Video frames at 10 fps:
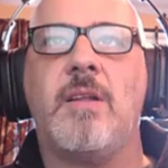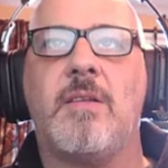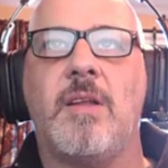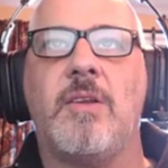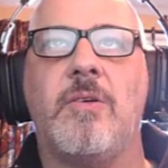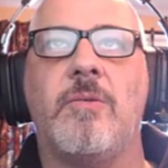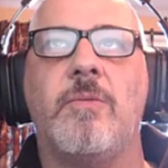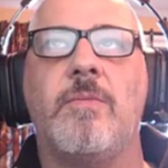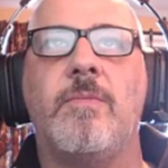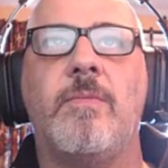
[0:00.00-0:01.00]
continue.
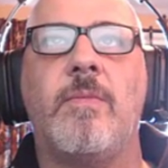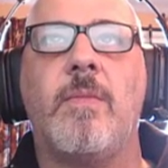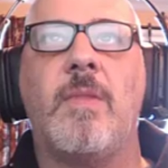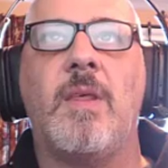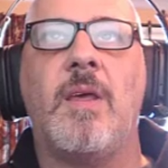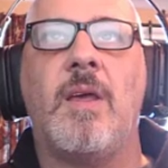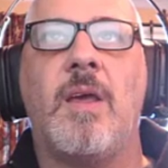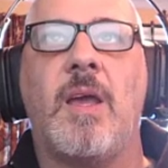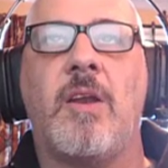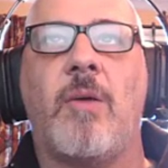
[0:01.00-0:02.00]

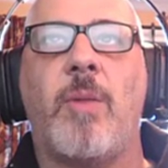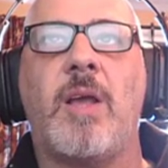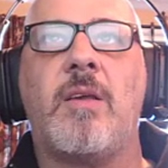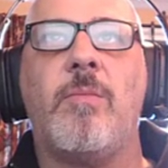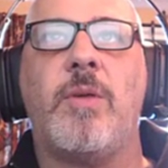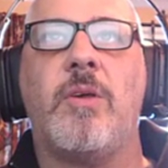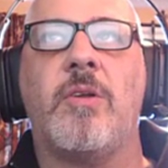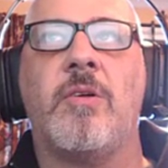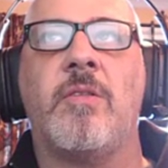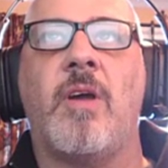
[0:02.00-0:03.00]
And on my
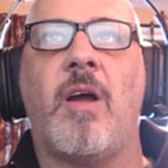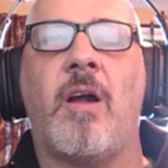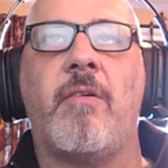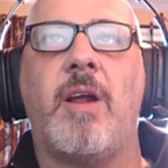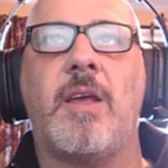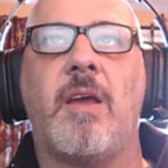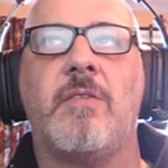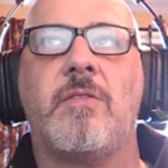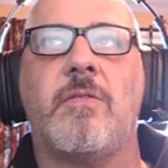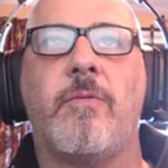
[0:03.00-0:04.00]
computer, the
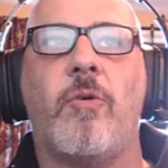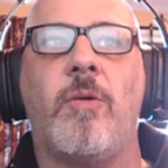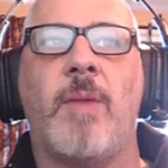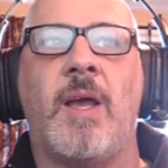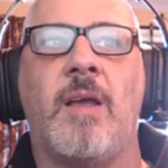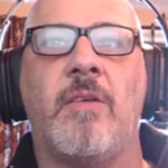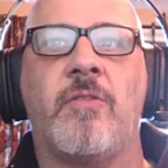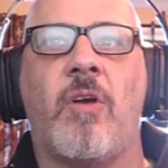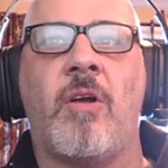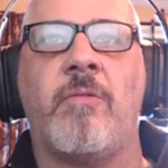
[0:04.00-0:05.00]
RIS format
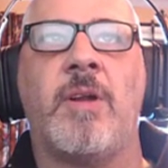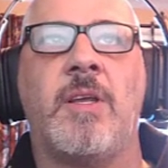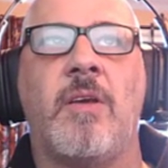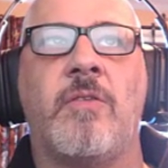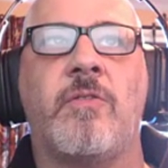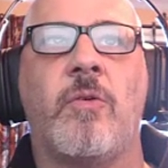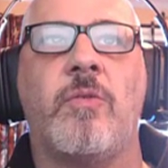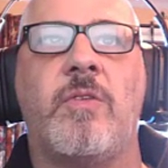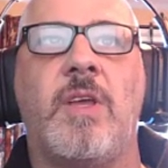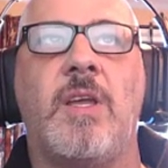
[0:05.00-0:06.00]
is already
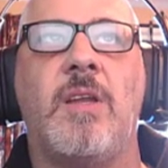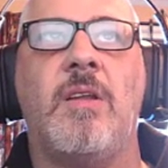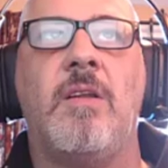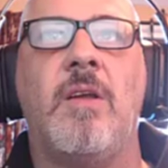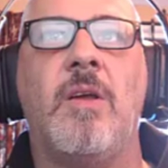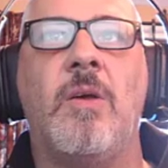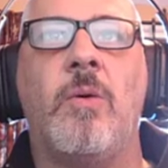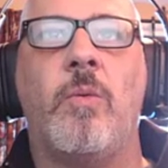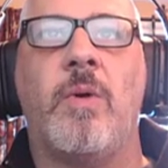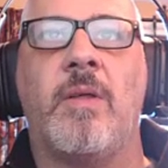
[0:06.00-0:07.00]
associated
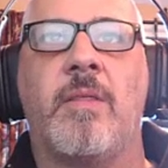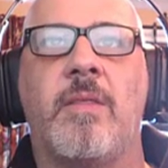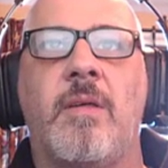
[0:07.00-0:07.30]
with